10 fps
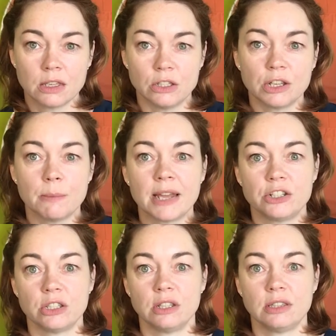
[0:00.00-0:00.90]
You can
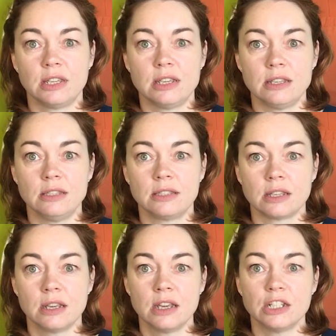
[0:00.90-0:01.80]
imagine that
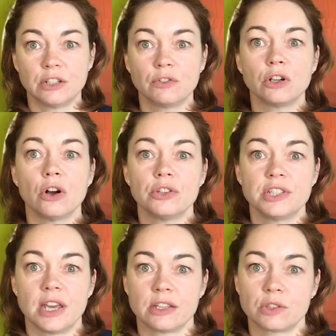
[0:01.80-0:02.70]
these different
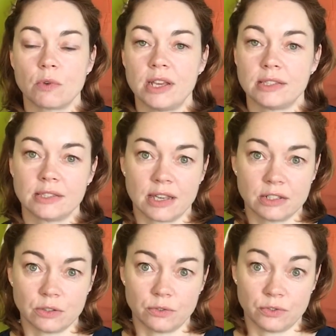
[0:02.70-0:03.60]
contexts raise a
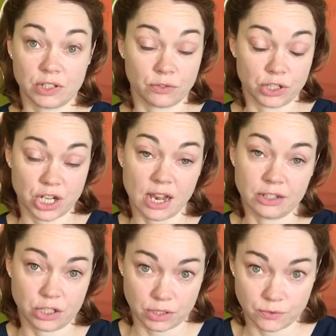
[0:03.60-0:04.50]
set of different
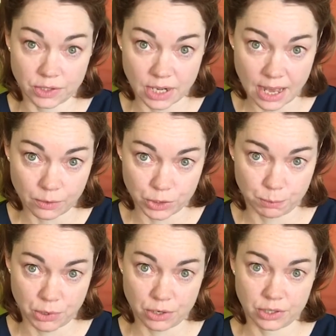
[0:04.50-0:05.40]
challenges for the
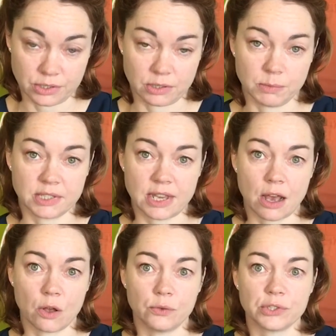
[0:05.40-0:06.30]
language brokers
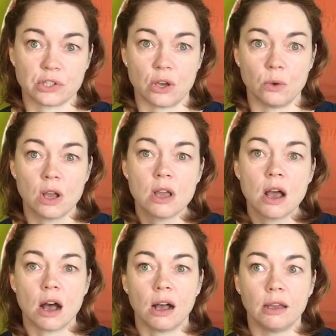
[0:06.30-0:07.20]
themselves. So
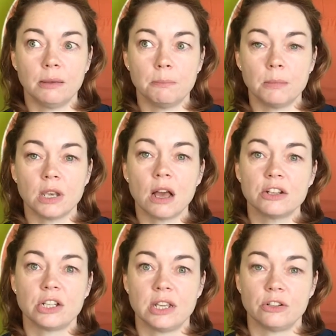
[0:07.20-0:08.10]
I'm
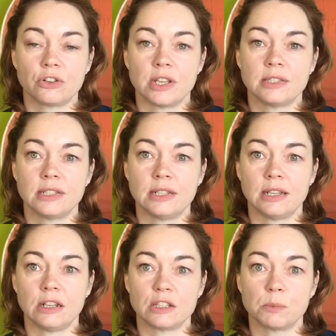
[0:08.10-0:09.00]
largely interested
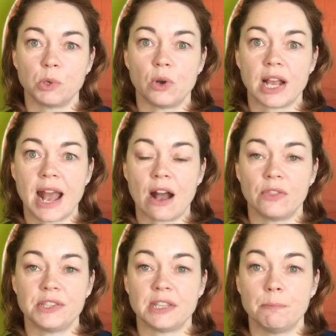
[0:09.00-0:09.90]
in exploring how
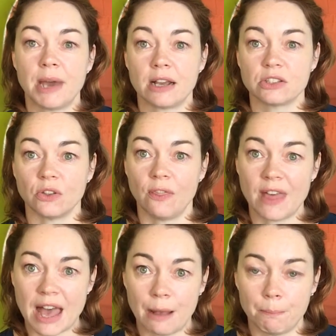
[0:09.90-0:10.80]
this impacts on
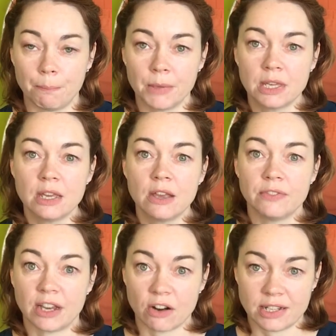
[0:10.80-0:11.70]
them,
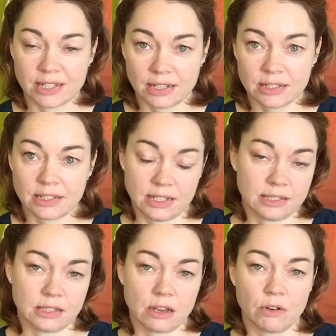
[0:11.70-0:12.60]
their
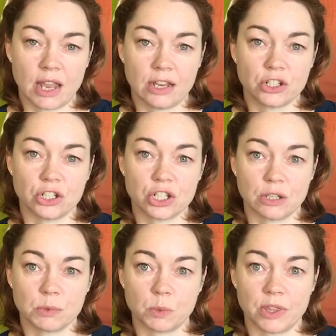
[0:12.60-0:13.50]
identities and their
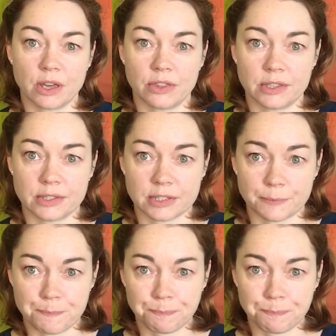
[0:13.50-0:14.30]
relationships with others.